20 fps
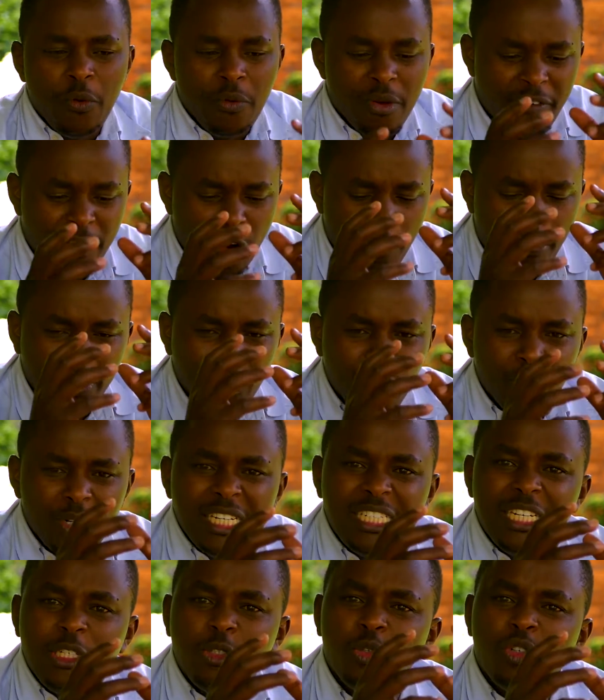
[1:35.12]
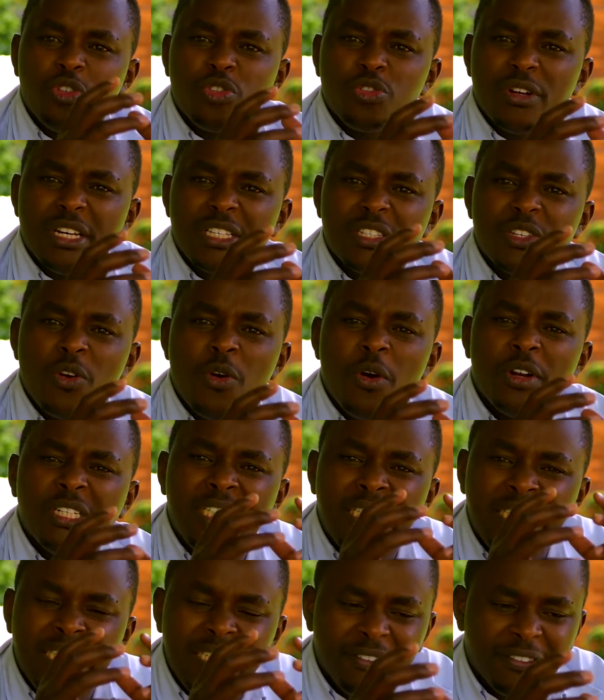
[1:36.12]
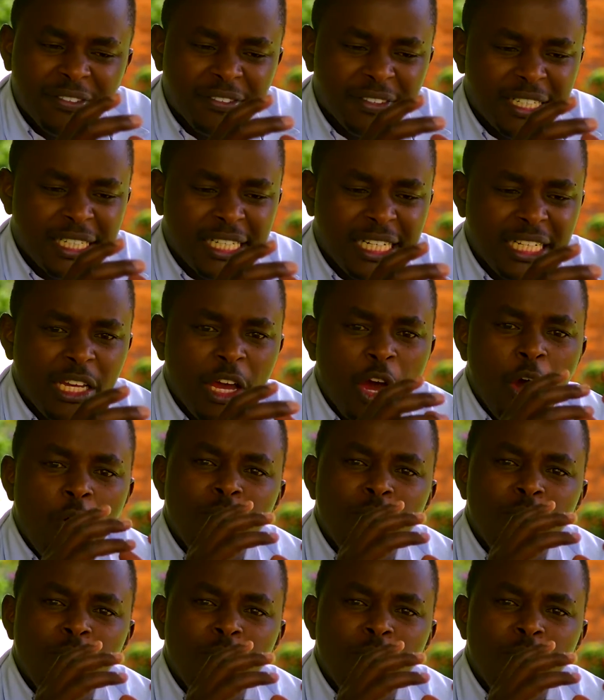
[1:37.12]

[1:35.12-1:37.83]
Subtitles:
We have an opportunity to trust God differently.